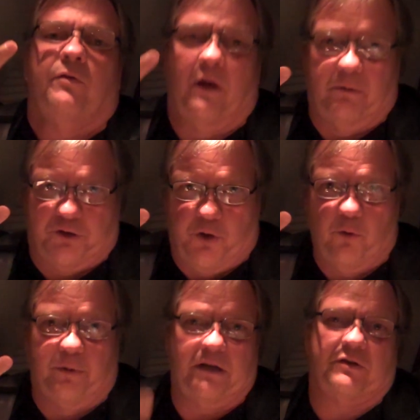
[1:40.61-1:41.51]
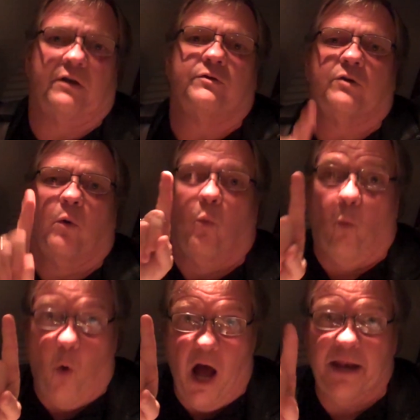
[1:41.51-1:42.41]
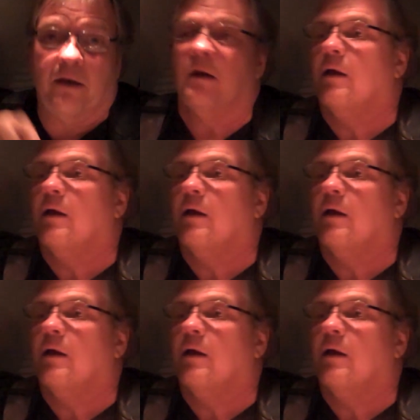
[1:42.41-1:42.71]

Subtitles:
There was 2 reasons. One,